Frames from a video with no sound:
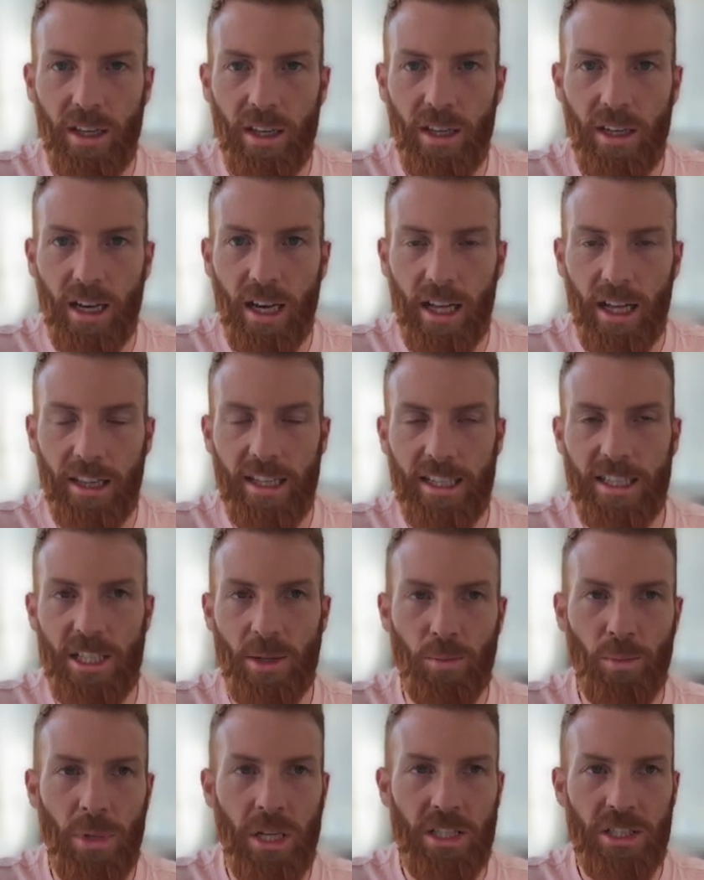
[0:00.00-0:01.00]
And this
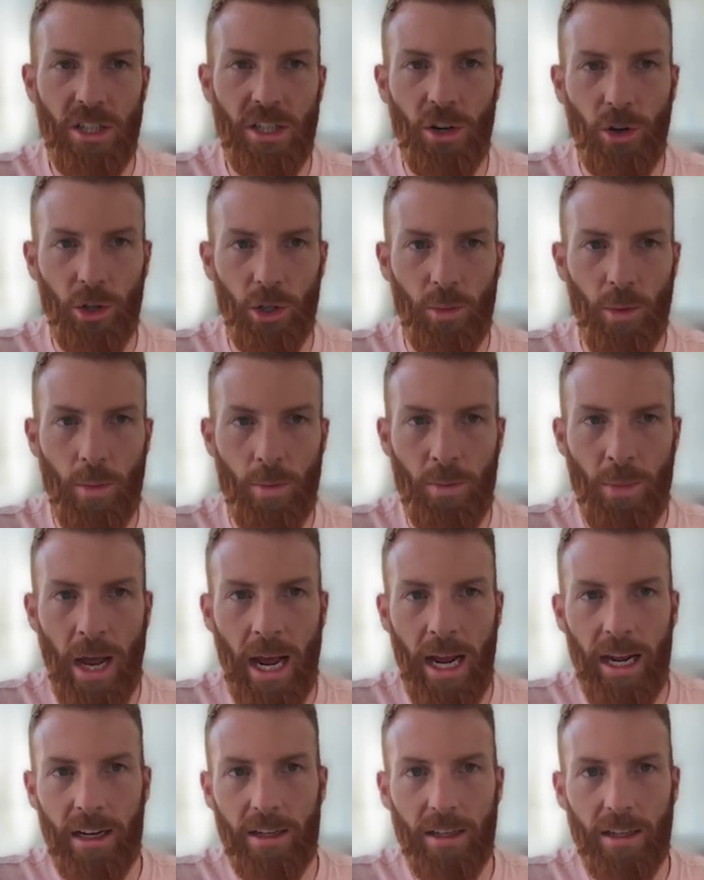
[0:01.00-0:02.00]
submits the document
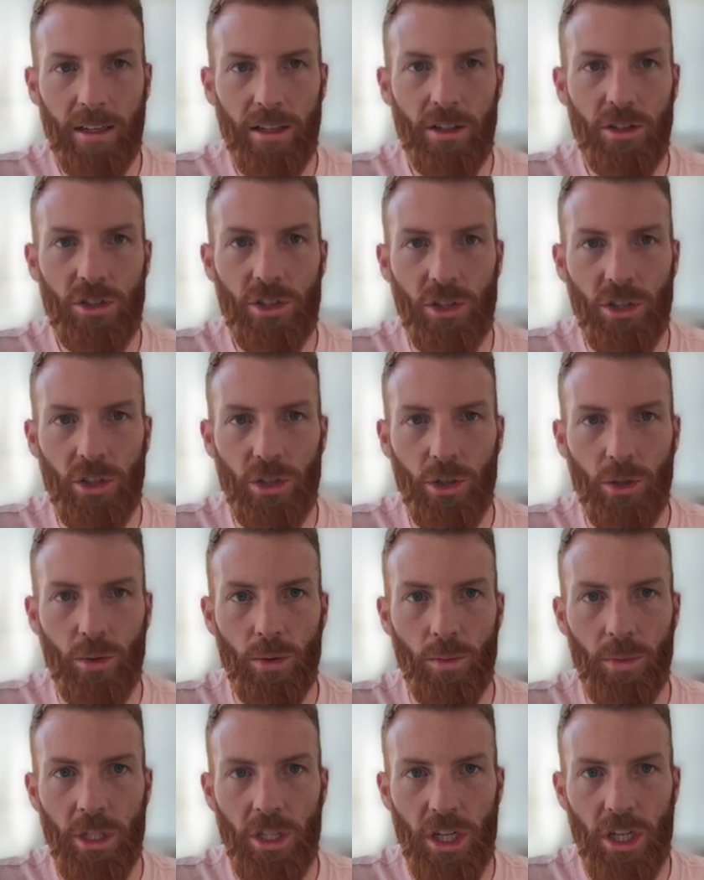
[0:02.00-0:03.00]
back to
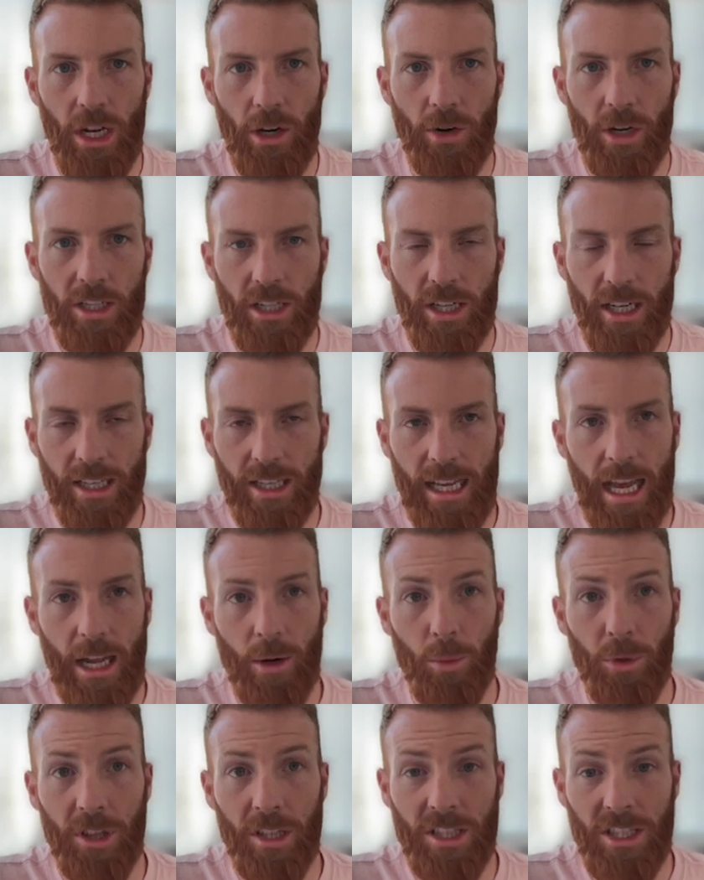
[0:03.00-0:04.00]
be generated again
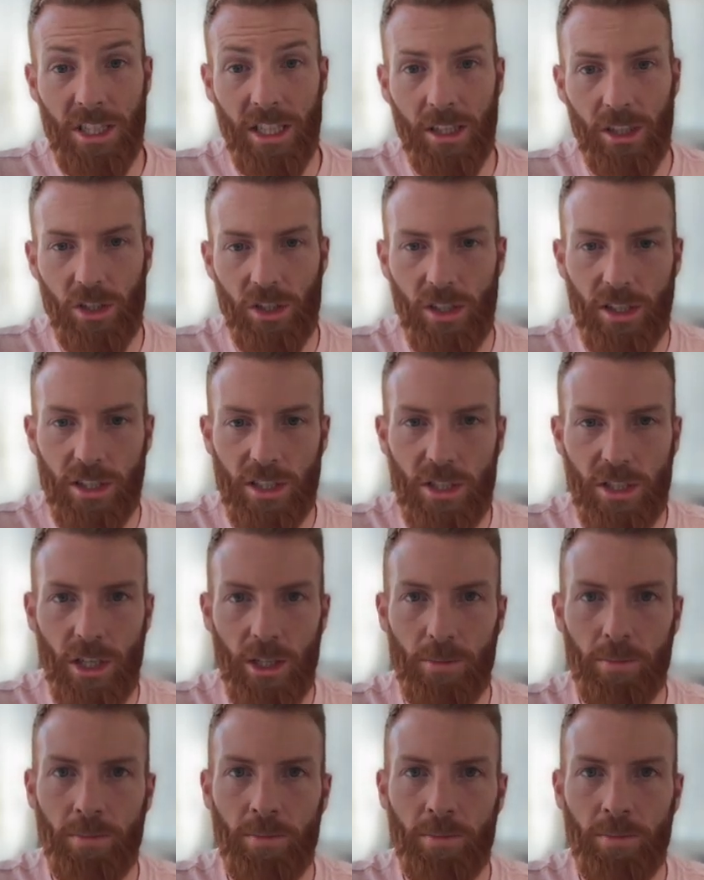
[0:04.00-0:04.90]
with the signature this time.